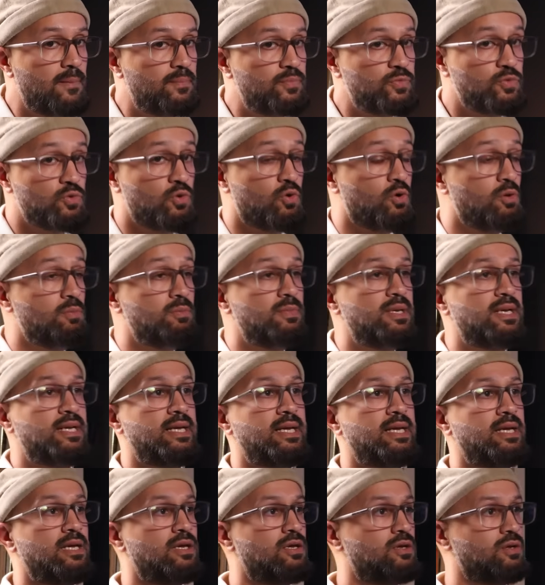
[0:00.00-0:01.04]

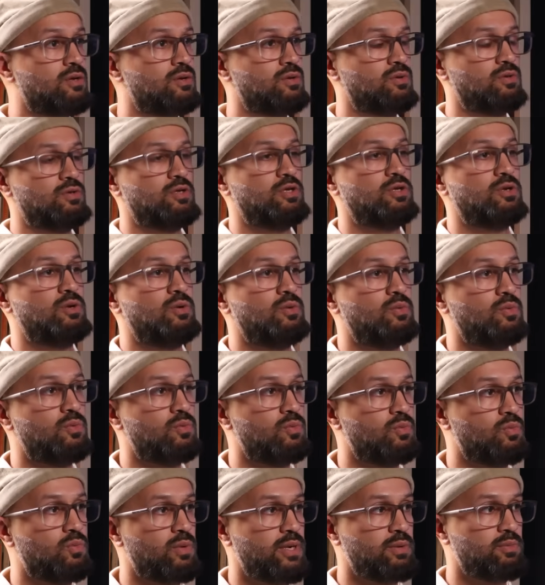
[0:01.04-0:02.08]
Normally,
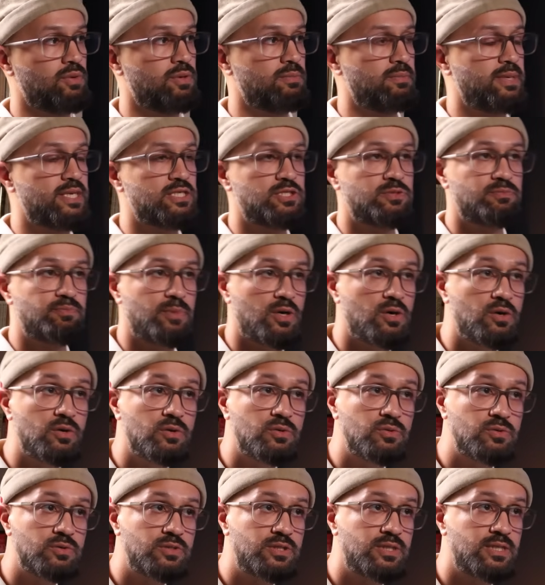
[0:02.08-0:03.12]
we wouldn't be as
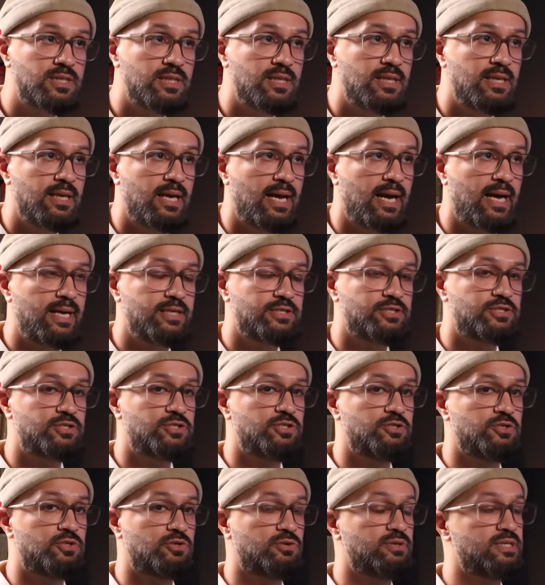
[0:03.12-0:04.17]
bold as
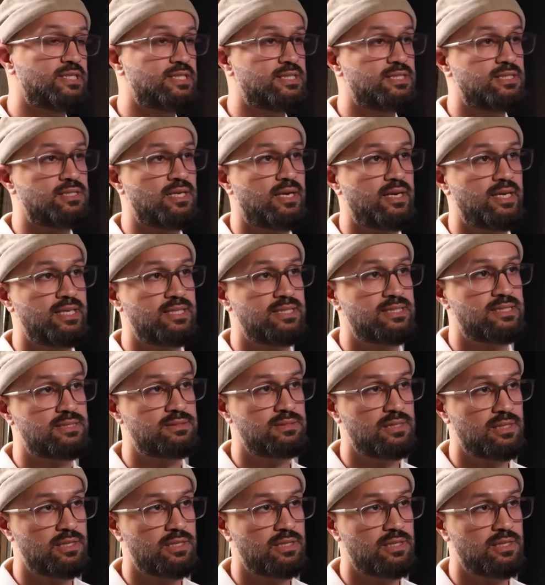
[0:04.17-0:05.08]
to criticize,